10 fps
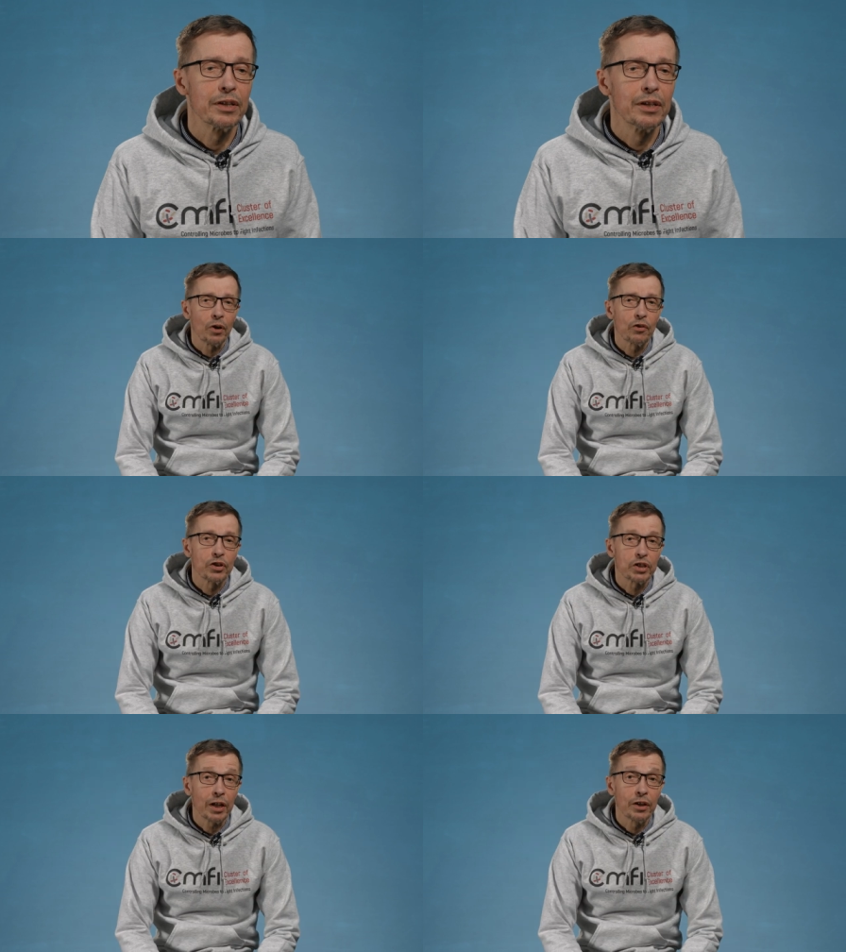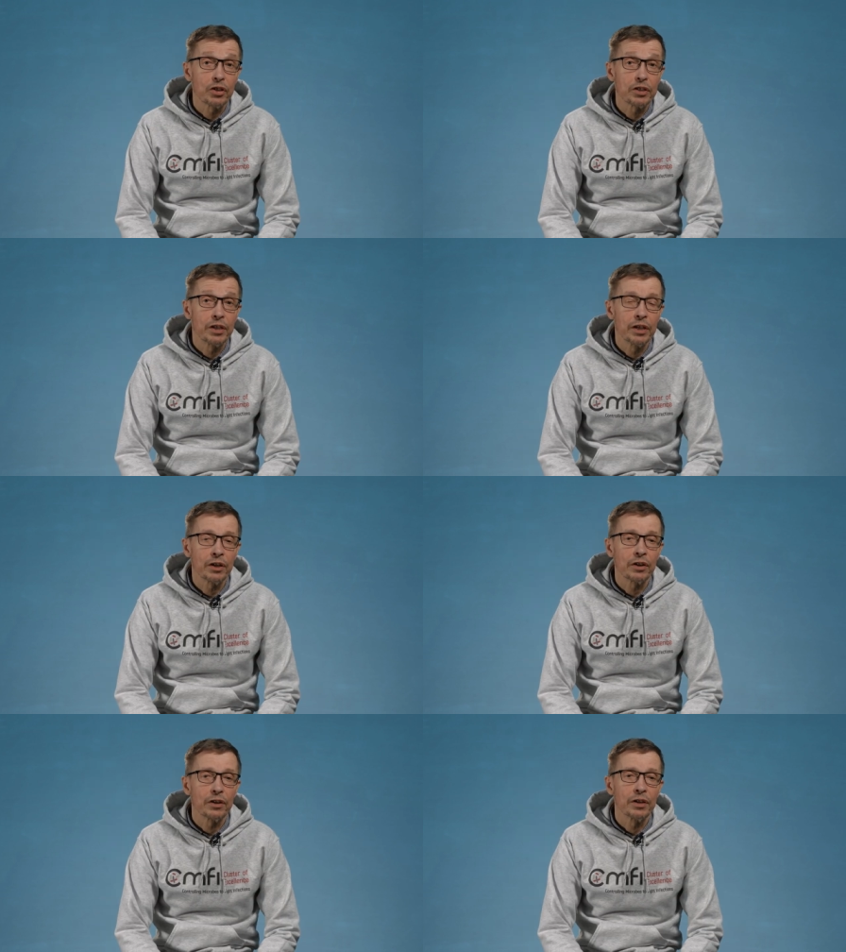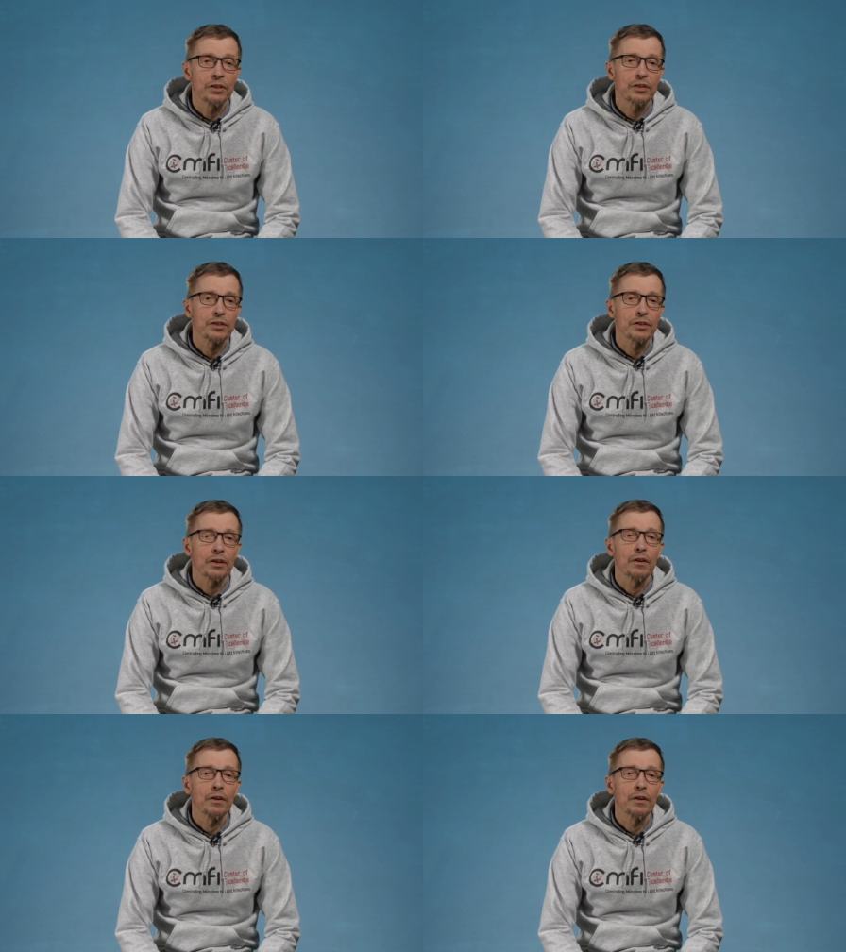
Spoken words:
One of the challenges here is